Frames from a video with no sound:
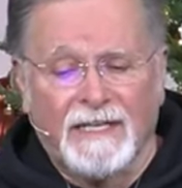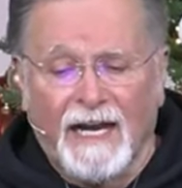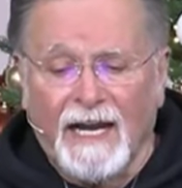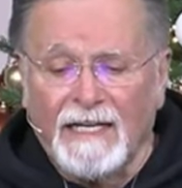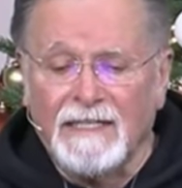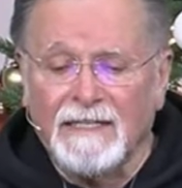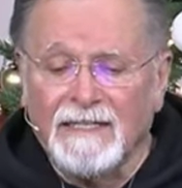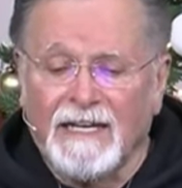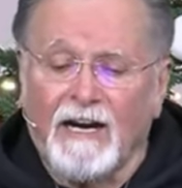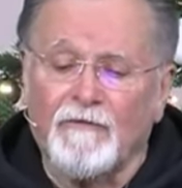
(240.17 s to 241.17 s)
saying,
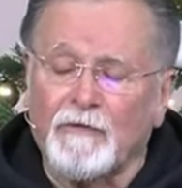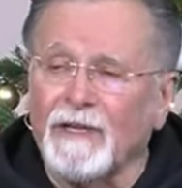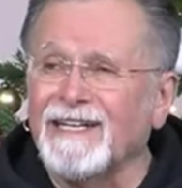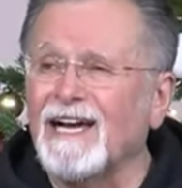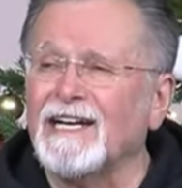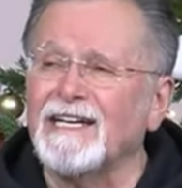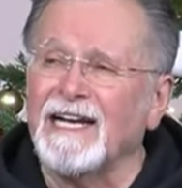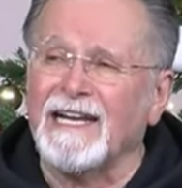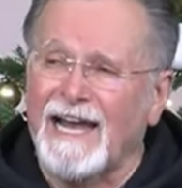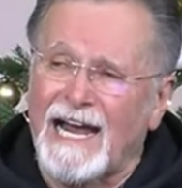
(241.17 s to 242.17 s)
carefully, not in
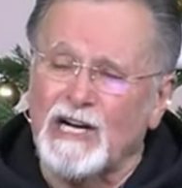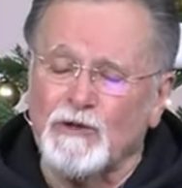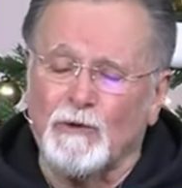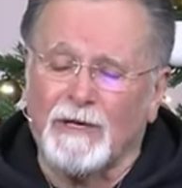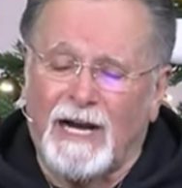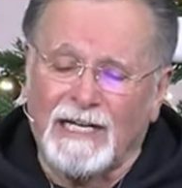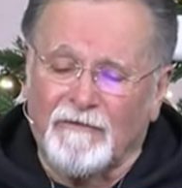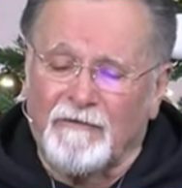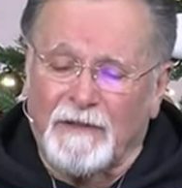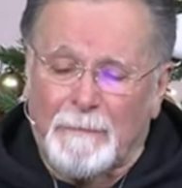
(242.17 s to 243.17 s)
a casual, kind
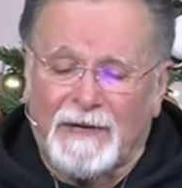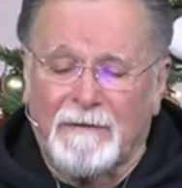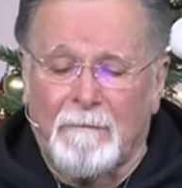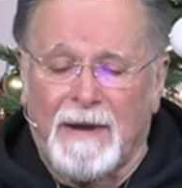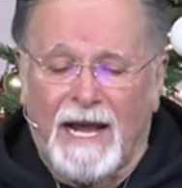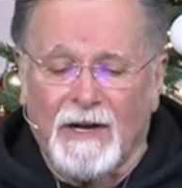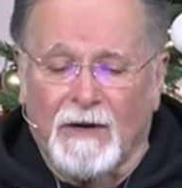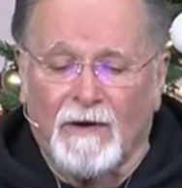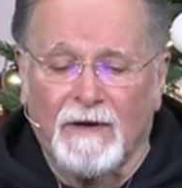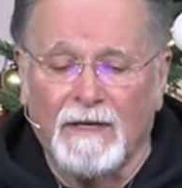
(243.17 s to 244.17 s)
of flippant
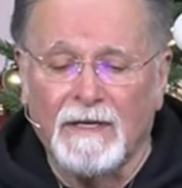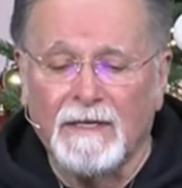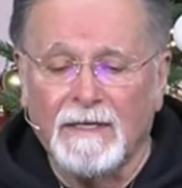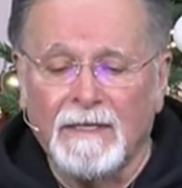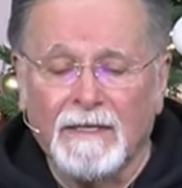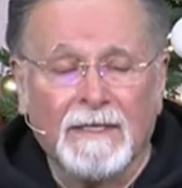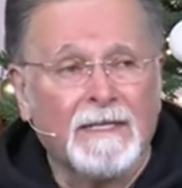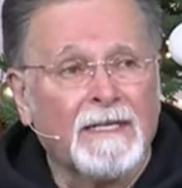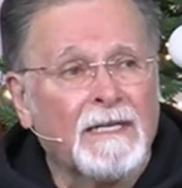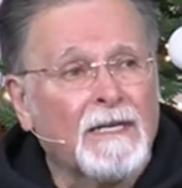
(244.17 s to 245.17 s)
manner.
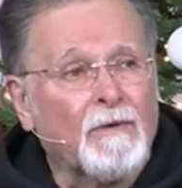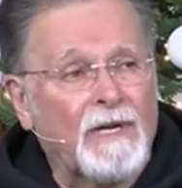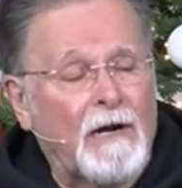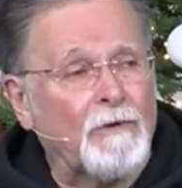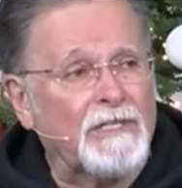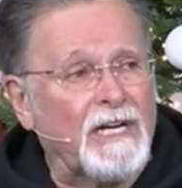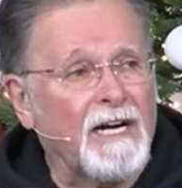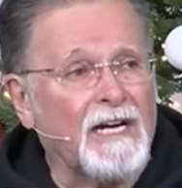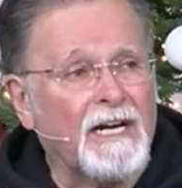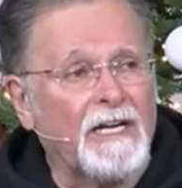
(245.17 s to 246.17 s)
When I was a,
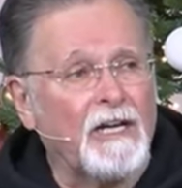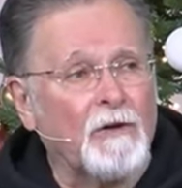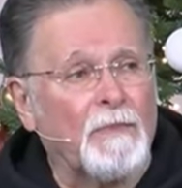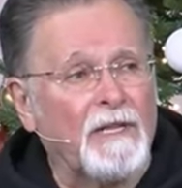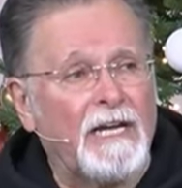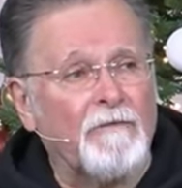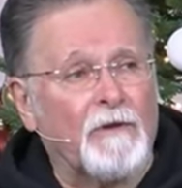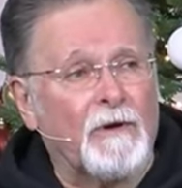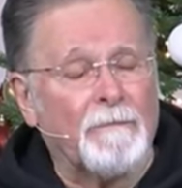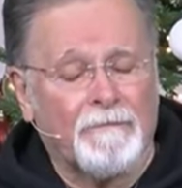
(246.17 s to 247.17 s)
uh, a young
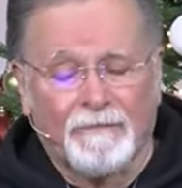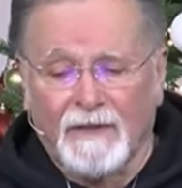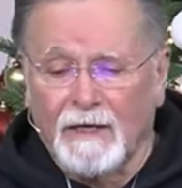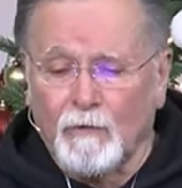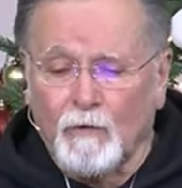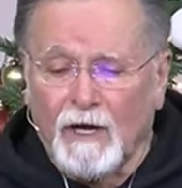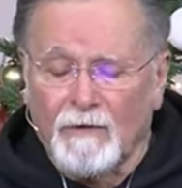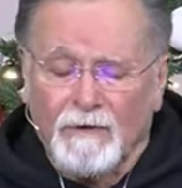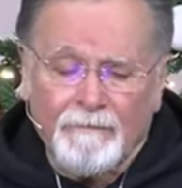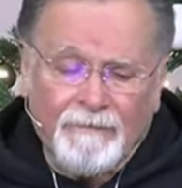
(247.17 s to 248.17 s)
believer,
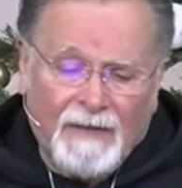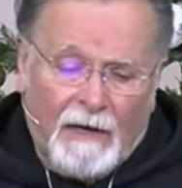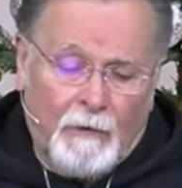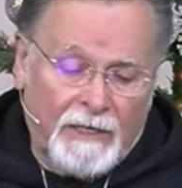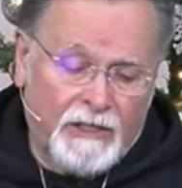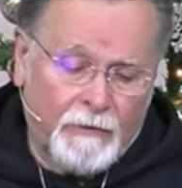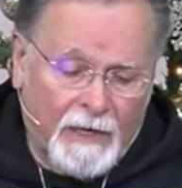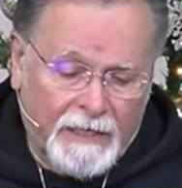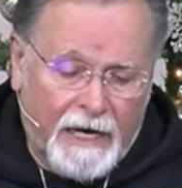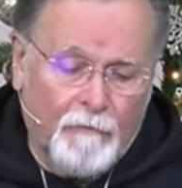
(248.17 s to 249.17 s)
I went to
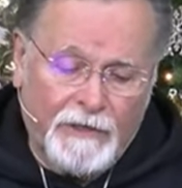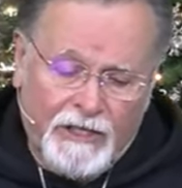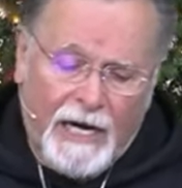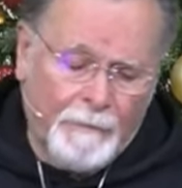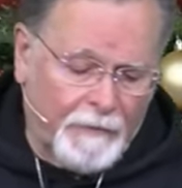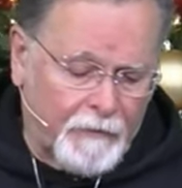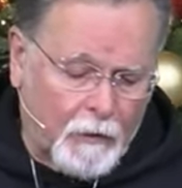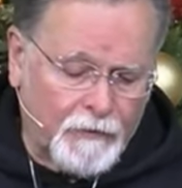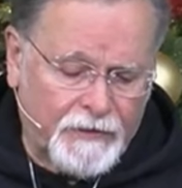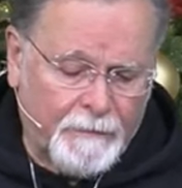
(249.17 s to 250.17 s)
uh, Calvary Chapel of
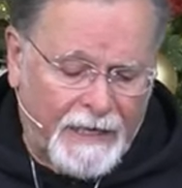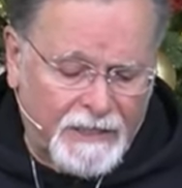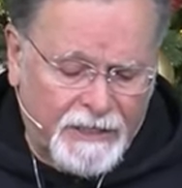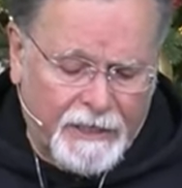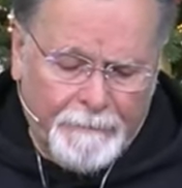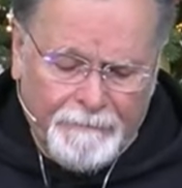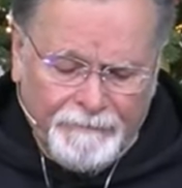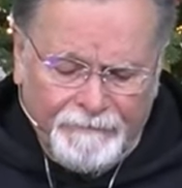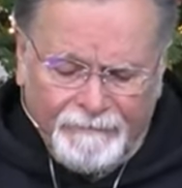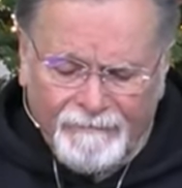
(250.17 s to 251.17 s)
Costa Mesa.
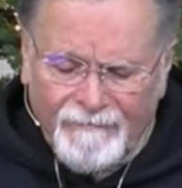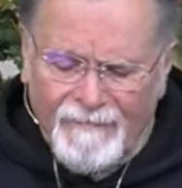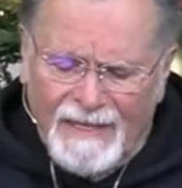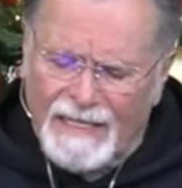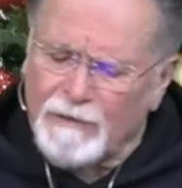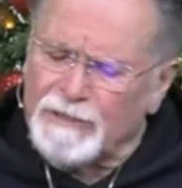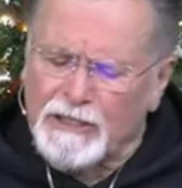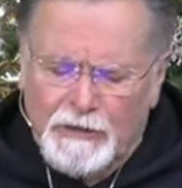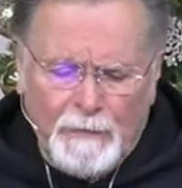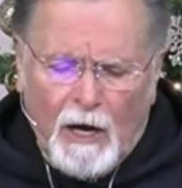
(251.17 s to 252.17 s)
It was
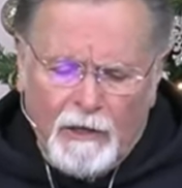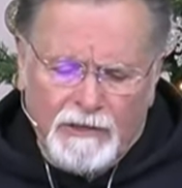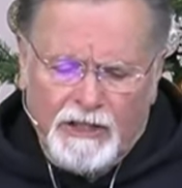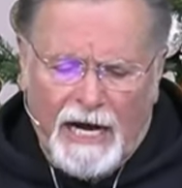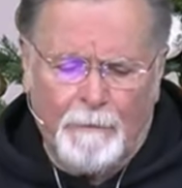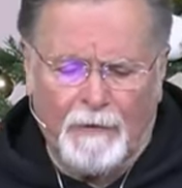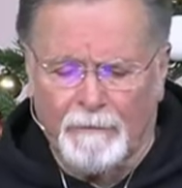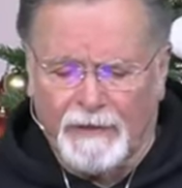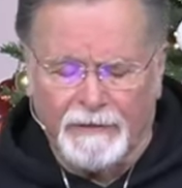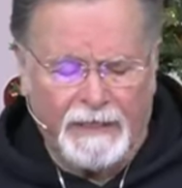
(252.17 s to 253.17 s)
a small chapel
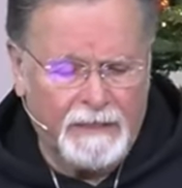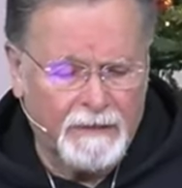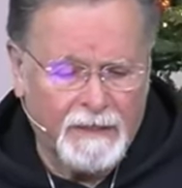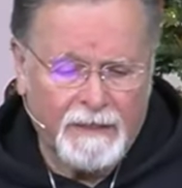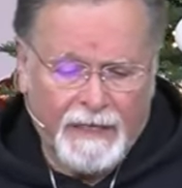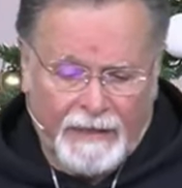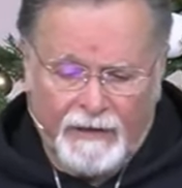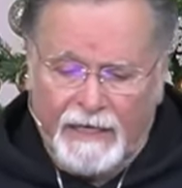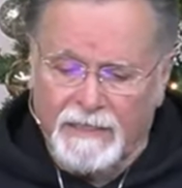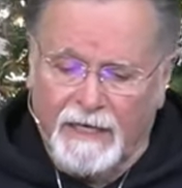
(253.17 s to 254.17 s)
building at
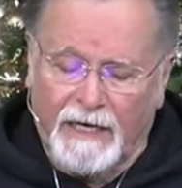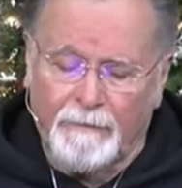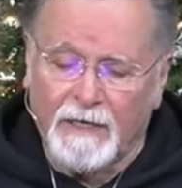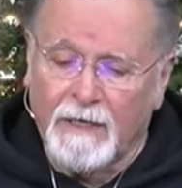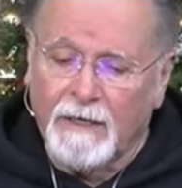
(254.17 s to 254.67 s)
that time.